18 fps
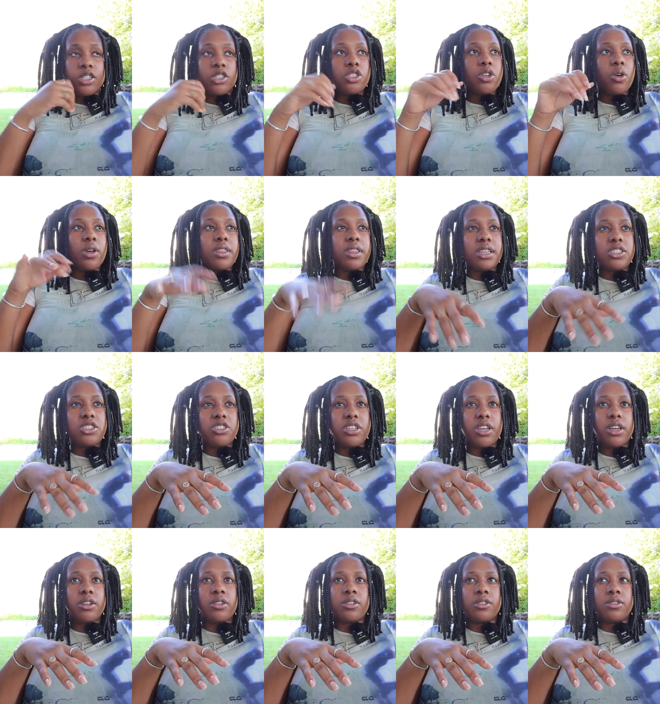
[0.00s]
So on this
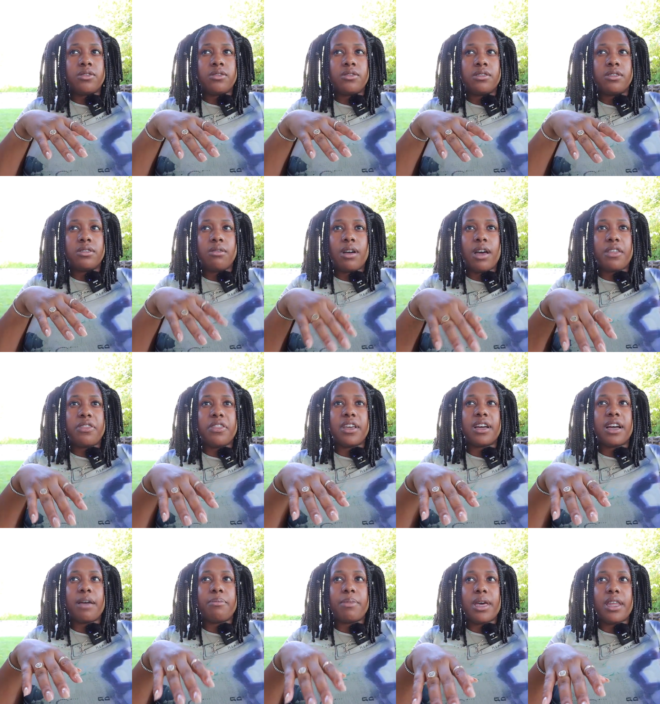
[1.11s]
channel, I
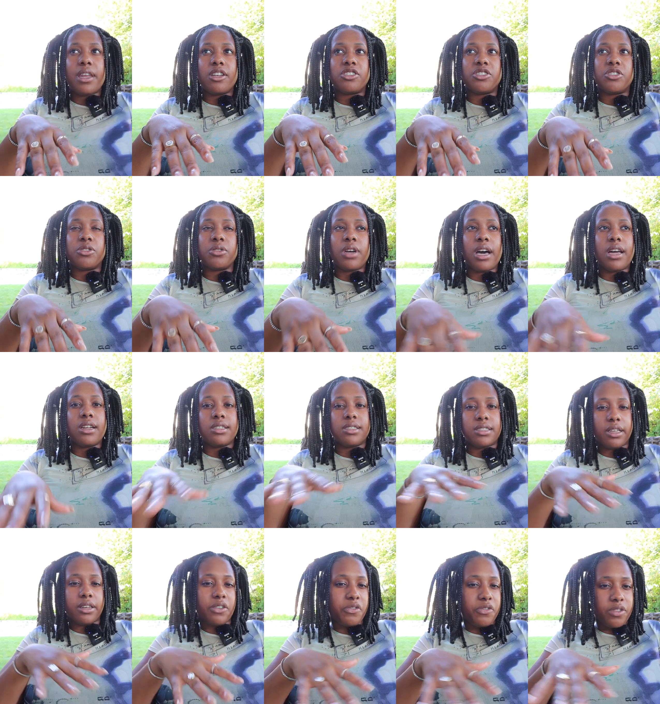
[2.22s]
think I managed to kind of
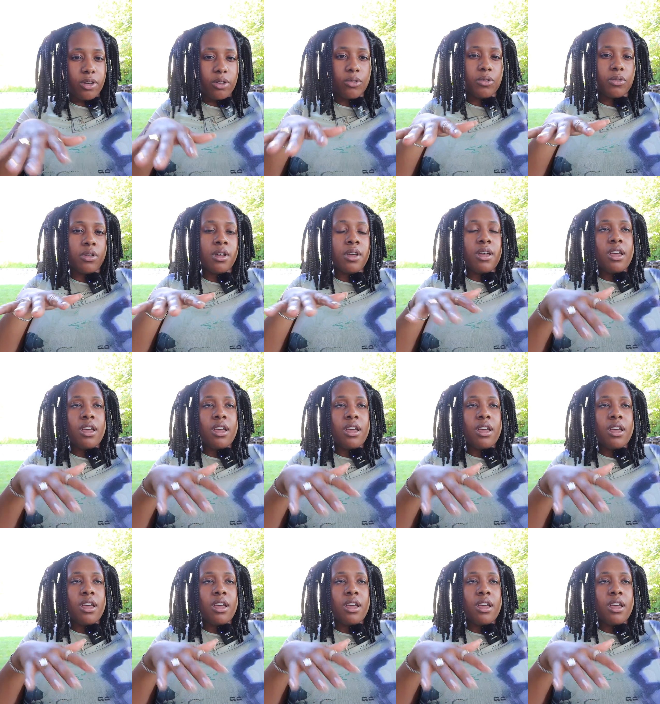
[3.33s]
stay afloat